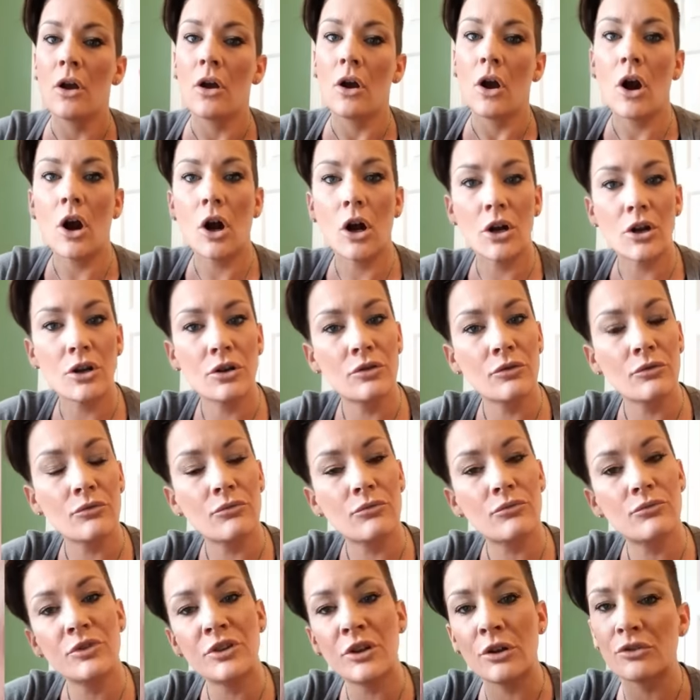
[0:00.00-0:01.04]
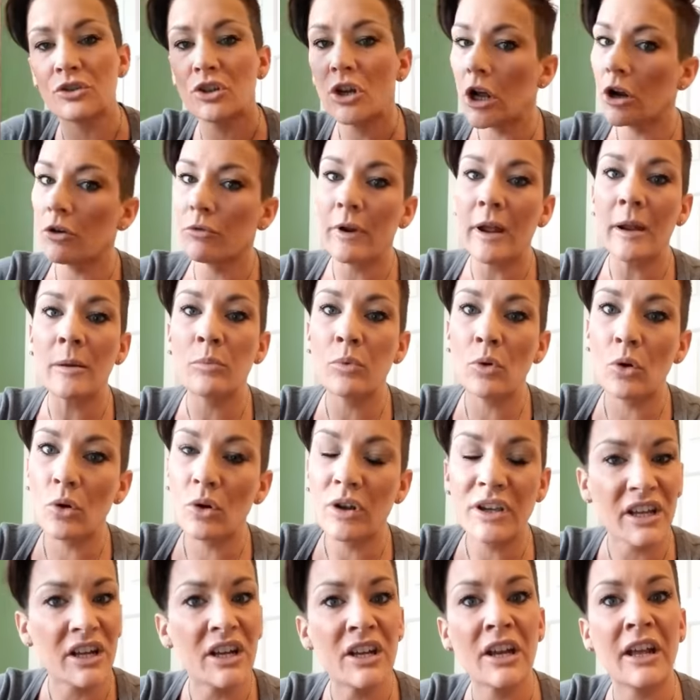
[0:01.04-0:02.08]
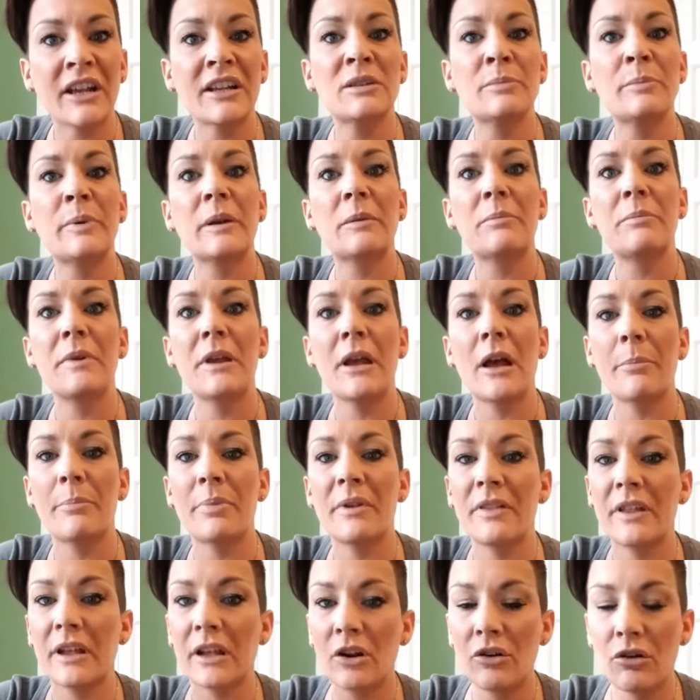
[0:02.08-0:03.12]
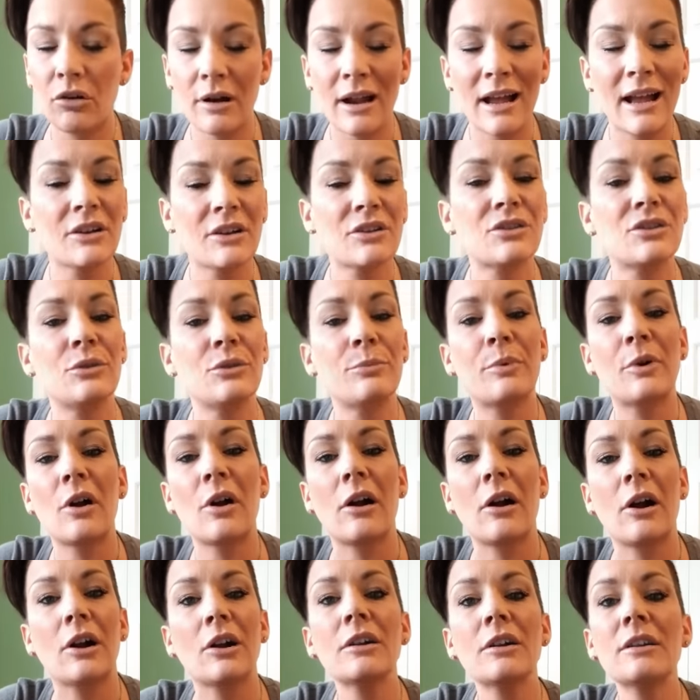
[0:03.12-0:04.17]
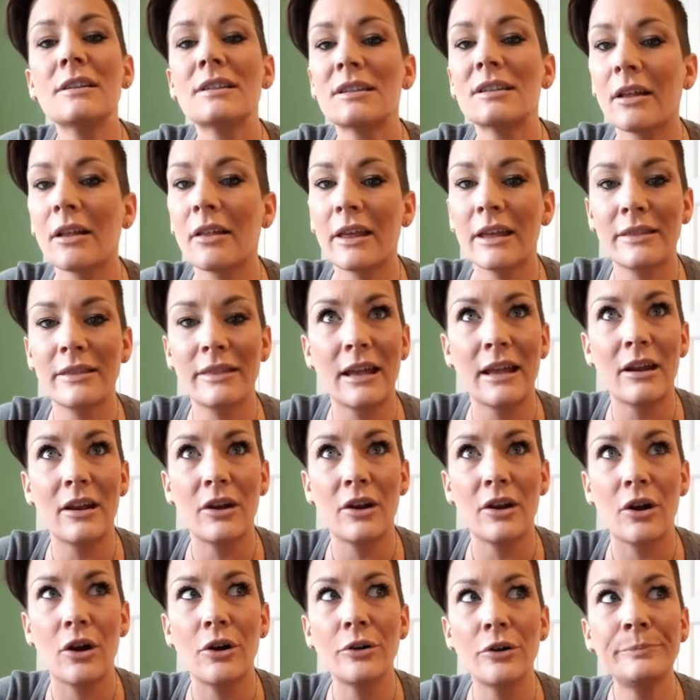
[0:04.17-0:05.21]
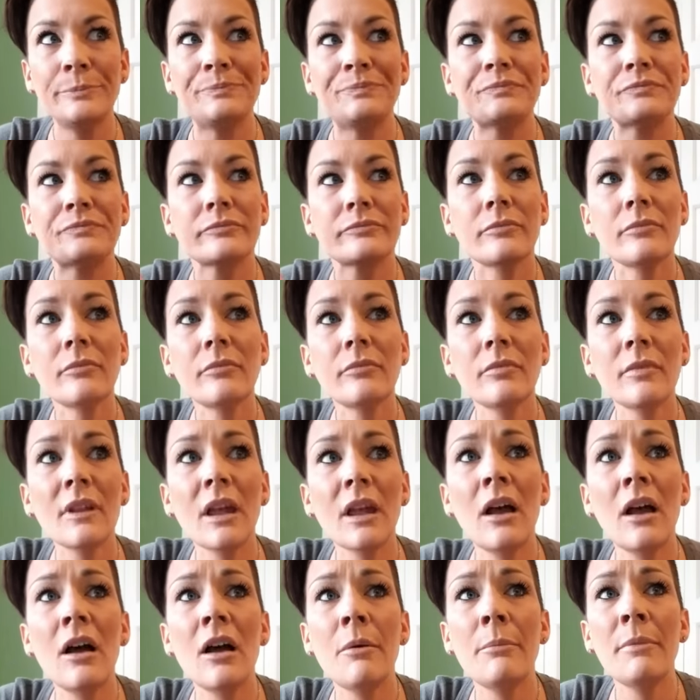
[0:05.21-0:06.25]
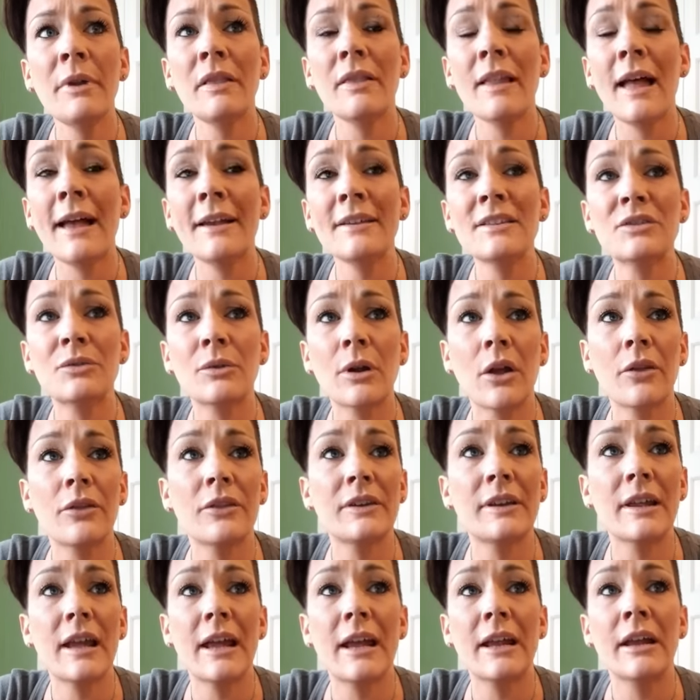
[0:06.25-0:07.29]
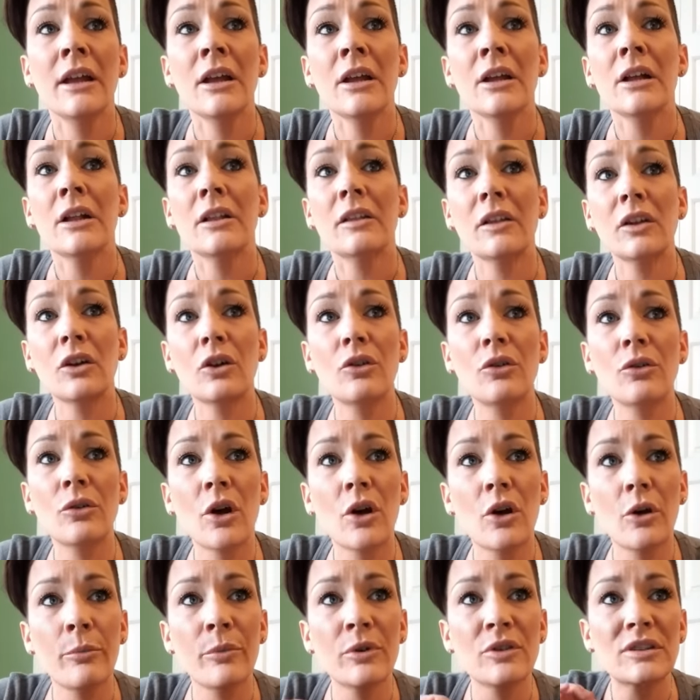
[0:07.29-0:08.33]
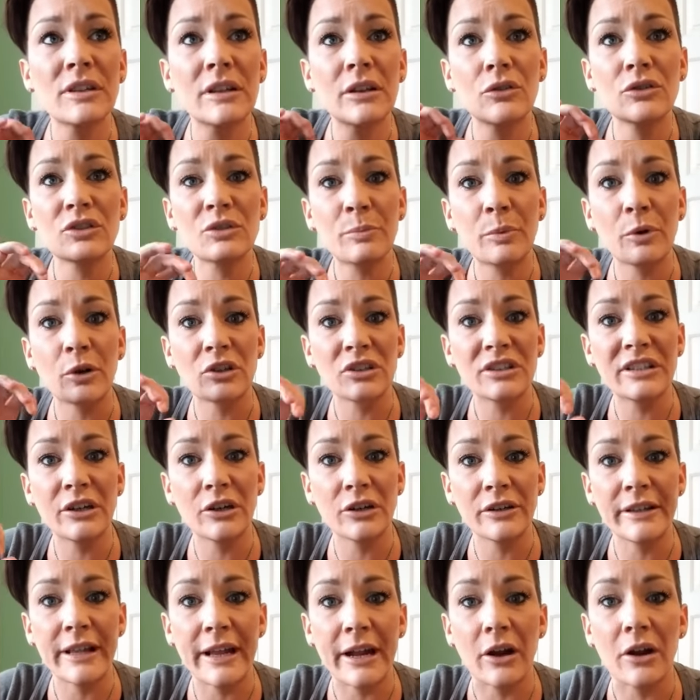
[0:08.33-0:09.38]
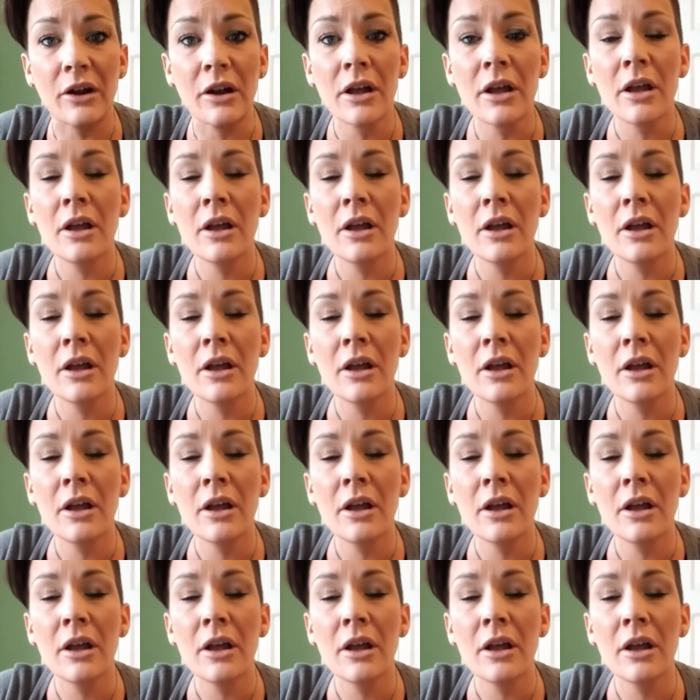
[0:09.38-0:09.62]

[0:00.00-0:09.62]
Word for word: hard, you know, chug Red Bull, get a nice pick me up, and then crash super hard. It's not like that at all. Um, it lasts throughout the day, little, almost little spurts here and there.